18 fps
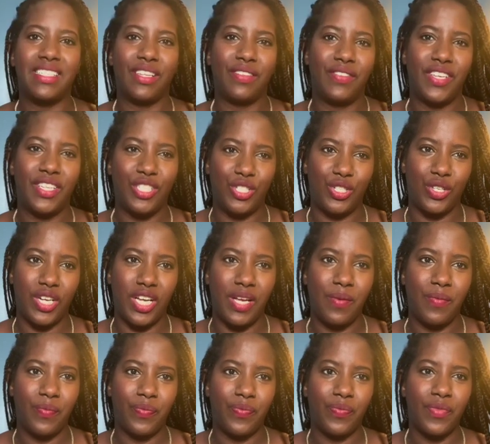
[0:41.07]
of history.
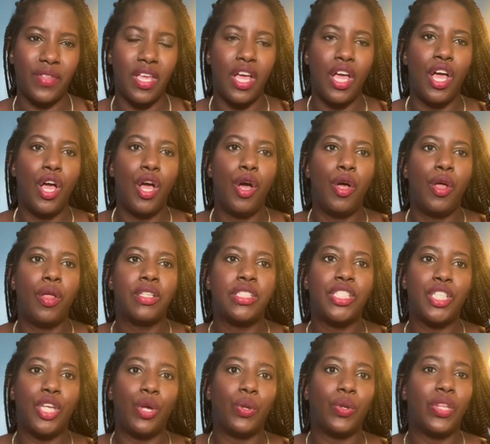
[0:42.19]

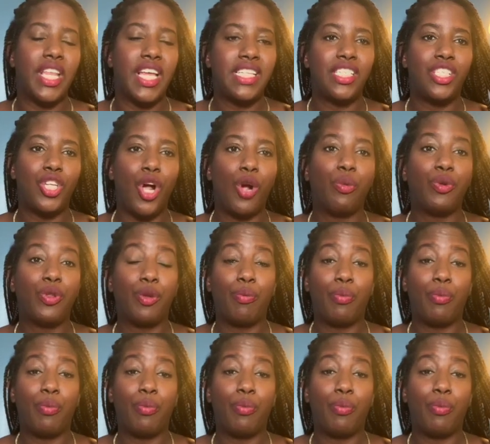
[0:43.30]
So let's start with the